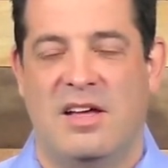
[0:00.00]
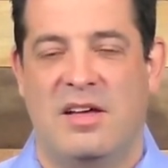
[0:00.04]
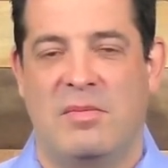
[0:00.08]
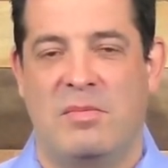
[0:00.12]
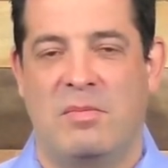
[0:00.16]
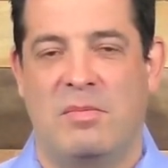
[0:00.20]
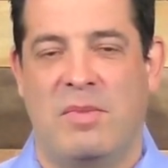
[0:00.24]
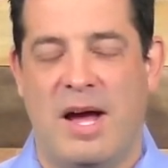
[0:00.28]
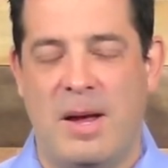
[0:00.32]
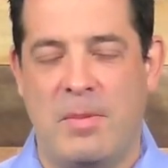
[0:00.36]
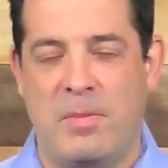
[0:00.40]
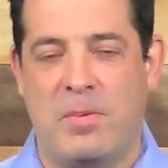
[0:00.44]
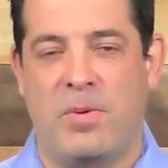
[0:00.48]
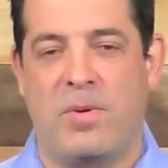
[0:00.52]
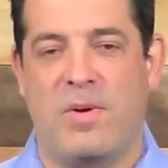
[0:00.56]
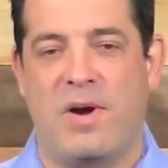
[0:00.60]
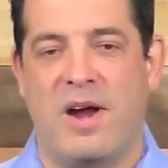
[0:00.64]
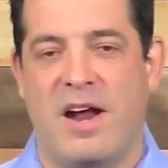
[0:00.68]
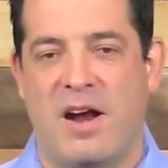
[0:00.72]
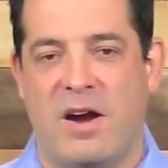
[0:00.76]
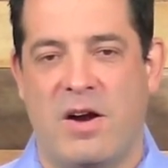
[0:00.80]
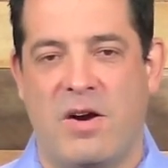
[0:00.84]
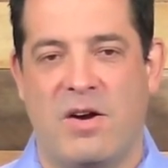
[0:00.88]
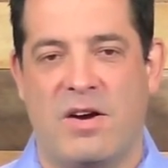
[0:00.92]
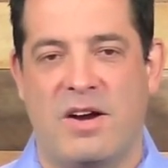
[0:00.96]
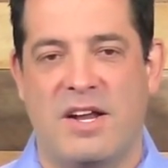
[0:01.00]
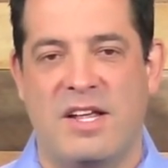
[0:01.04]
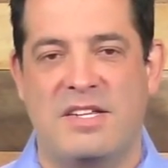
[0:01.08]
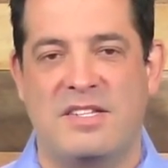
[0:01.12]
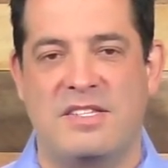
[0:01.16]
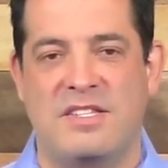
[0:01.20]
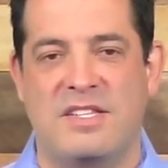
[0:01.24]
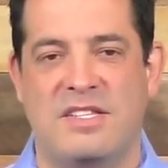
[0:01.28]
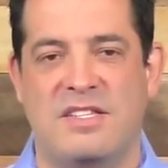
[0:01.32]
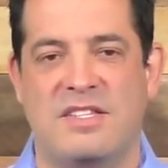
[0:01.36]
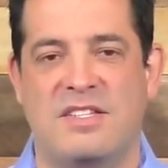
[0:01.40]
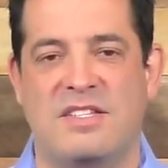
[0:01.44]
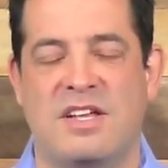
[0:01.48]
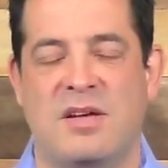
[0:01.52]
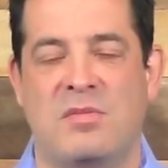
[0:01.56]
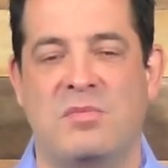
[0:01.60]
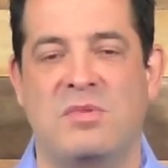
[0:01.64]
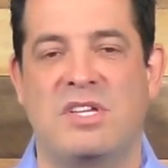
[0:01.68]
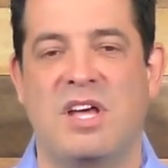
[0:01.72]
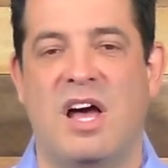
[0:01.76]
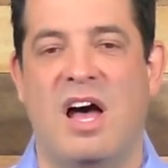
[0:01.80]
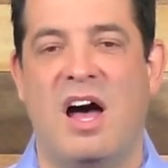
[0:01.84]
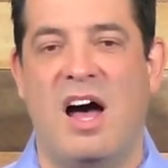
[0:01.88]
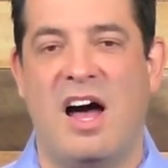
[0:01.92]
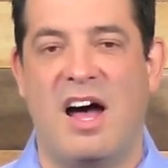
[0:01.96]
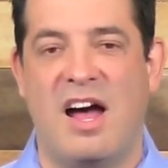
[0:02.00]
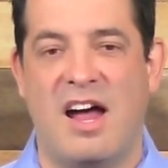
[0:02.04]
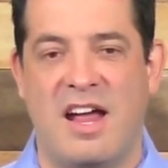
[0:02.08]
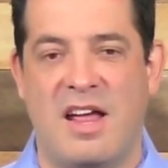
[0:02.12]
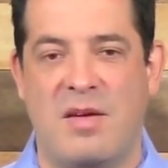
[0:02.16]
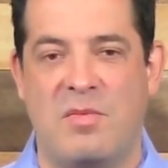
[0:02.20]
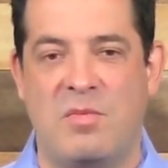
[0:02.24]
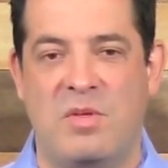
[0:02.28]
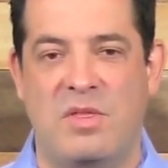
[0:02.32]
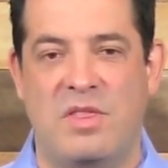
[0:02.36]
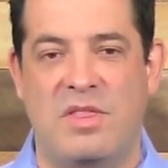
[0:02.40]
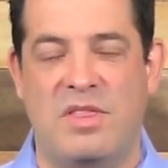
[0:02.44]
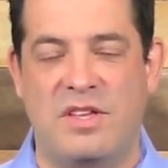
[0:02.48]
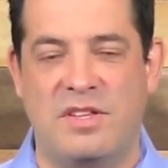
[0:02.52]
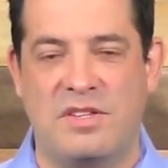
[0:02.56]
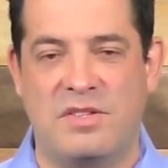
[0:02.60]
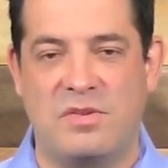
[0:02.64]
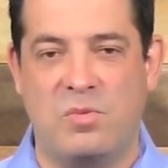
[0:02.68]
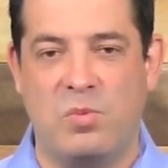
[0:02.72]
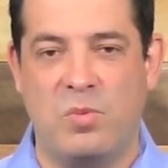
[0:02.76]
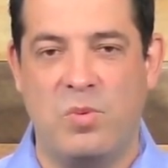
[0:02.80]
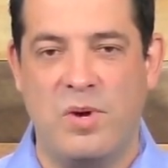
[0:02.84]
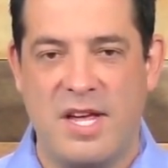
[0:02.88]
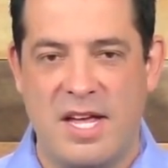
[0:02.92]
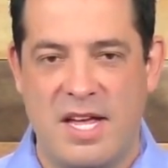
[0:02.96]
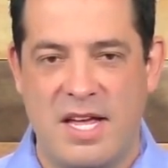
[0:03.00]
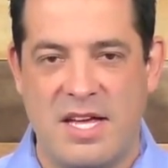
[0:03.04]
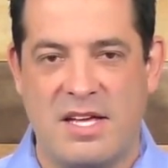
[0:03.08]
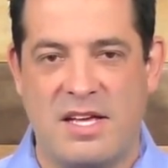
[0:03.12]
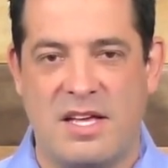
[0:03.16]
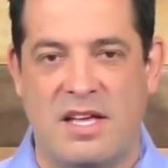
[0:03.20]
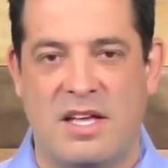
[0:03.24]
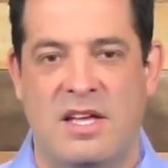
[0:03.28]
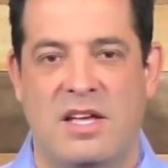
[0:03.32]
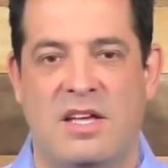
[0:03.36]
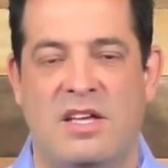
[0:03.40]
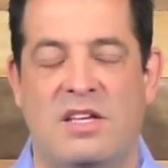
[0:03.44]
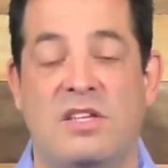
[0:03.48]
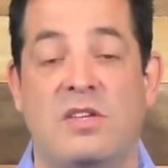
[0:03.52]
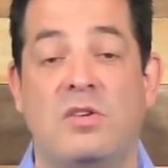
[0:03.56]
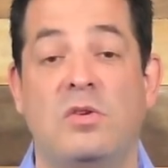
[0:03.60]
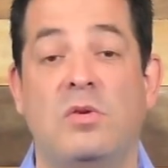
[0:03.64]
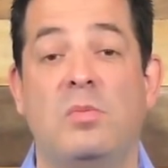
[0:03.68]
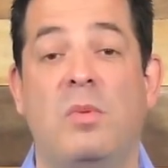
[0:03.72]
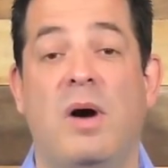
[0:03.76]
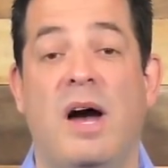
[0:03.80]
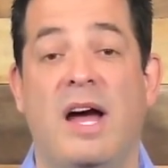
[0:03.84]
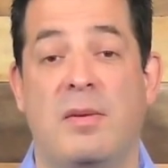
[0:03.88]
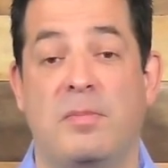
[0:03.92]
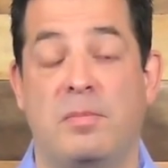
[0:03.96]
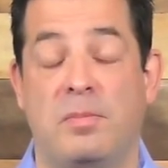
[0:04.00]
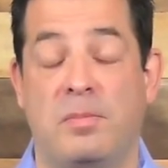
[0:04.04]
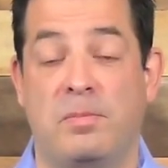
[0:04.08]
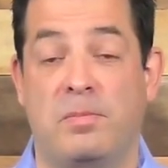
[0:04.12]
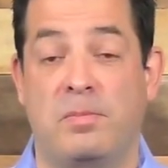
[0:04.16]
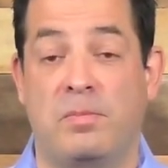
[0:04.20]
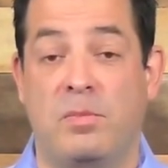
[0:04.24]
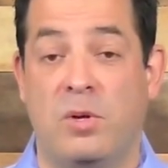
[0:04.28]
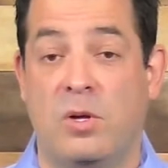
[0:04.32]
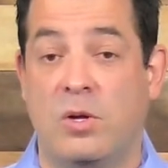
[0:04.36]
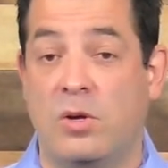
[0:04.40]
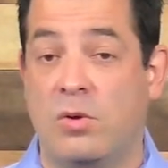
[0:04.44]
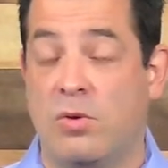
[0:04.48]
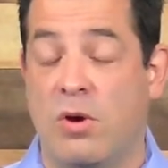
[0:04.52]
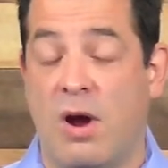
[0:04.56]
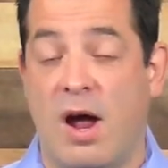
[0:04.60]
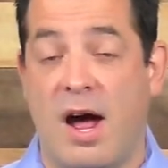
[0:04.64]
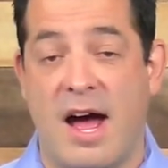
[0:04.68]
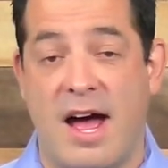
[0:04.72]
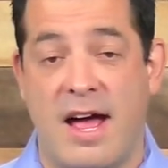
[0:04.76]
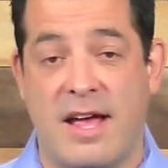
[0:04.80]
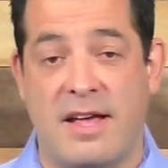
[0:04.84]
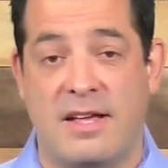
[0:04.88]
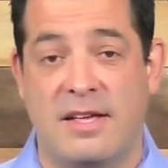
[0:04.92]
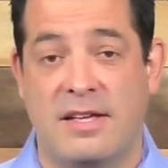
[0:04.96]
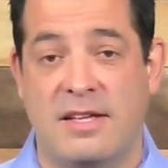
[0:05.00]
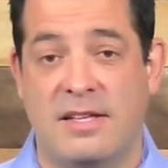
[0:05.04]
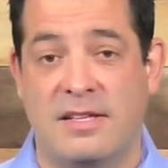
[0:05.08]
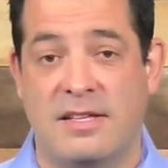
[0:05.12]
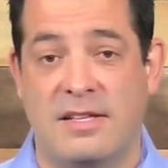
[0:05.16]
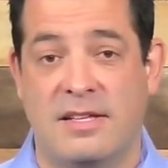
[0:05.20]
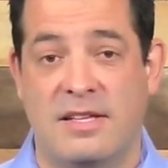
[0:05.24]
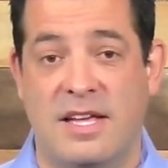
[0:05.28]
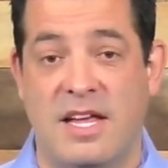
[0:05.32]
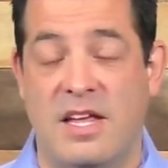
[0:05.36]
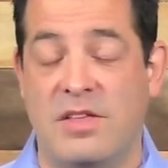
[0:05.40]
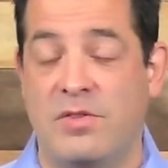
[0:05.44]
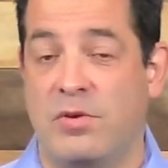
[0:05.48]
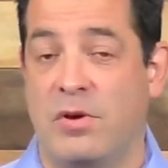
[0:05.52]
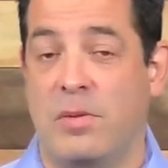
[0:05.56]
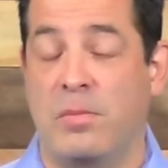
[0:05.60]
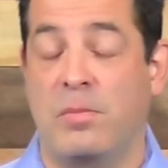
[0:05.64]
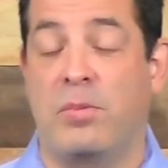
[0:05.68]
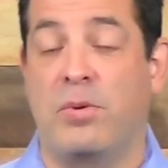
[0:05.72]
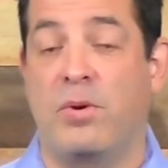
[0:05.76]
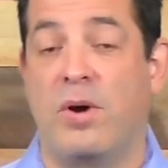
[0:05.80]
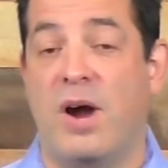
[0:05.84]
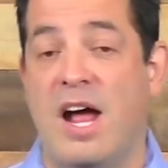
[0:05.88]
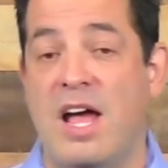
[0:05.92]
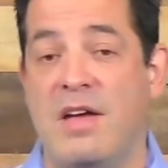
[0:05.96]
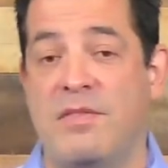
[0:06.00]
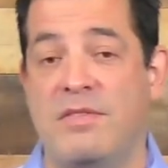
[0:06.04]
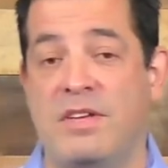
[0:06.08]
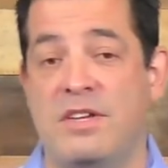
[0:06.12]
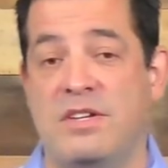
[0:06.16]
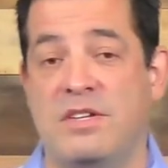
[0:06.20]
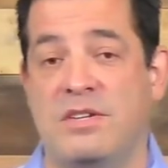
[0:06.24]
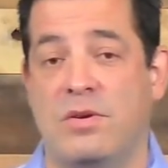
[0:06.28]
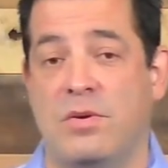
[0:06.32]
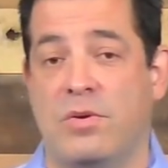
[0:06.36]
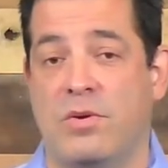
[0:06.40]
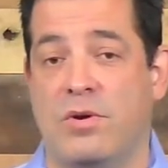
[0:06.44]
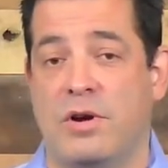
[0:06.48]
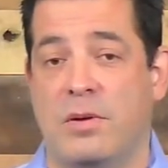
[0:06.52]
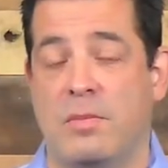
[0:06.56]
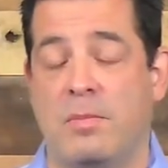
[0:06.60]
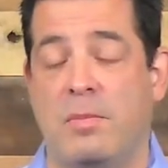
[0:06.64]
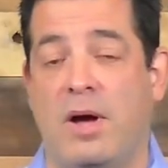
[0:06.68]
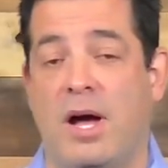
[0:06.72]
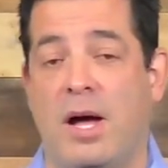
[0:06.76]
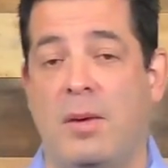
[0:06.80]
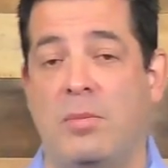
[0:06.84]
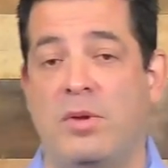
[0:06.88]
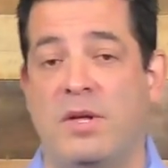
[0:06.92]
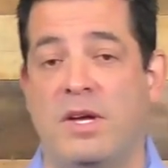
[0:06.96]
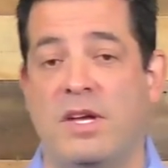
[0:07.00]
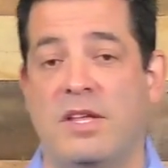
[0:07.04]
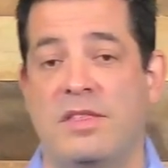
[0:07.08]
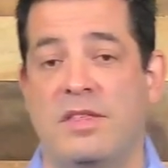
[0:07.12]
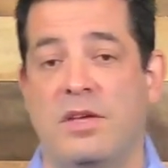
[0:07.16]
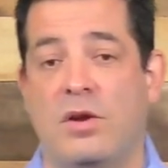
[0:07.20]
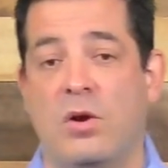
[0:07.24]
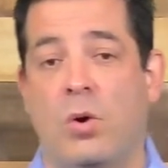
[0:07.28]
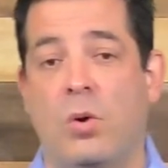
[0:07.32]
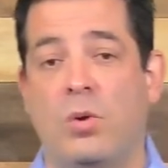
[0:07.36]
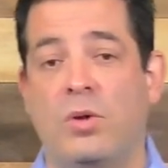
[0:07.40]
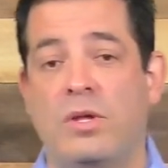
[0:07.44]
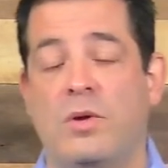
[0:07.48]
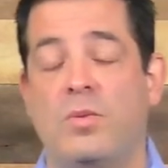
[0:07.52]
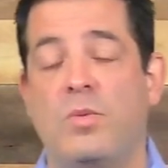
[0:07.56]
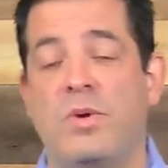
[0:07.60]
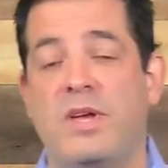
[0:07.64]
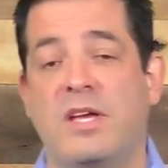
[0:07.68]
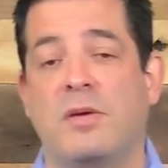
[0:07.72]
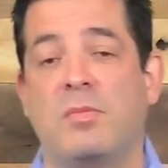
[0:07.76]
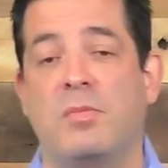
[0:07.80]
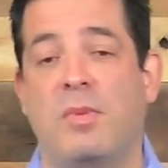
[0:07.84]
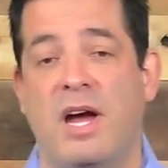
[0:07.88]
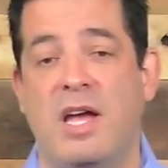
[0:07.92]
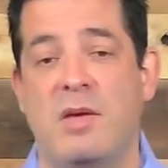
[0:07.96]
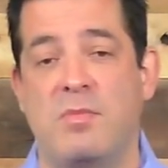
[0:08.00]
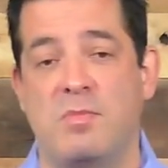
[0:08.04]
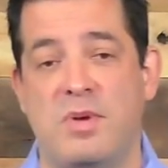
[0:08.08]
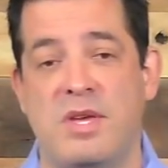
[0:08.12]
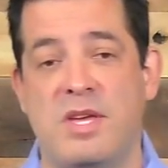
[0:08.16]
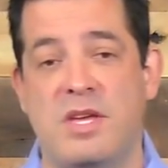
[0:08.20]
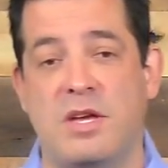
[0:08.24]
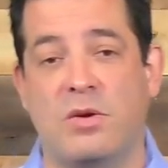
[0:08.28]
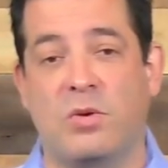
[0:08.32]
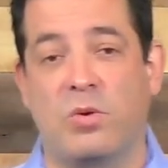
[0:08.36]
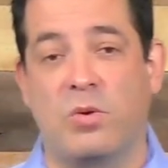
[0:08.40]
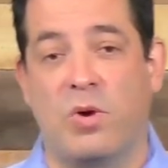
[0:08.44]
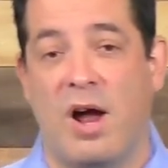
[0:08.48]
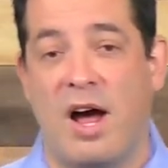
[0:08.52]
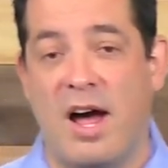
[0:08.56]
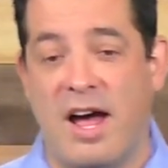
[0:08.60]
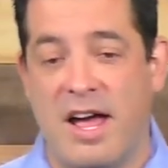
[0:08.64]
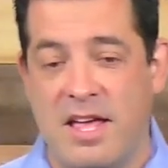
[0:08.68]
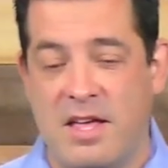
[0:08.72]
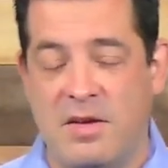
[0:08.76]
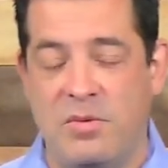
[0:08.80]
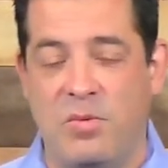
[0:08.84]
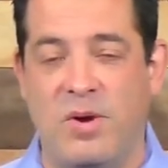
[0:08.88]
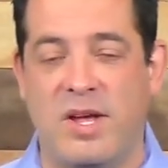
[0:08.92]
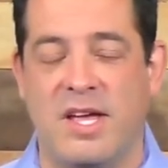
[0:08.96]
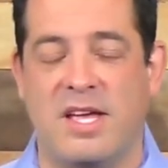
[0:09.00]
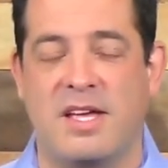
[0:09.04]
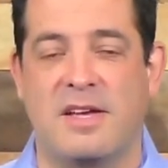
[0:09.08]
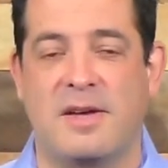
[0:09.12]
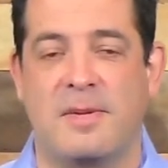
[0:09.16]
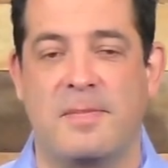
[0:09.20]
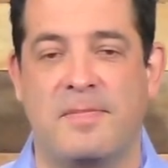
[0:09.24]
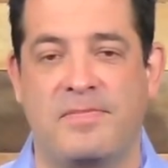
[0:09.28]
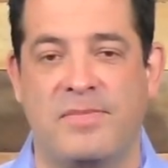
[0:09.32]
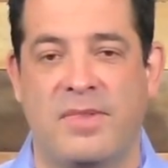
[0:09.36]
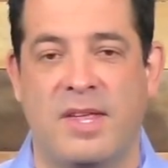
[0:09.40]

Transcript: My prayer is that sometime this week you might cry, either in private or in public, that Holy Week might be Cry Week.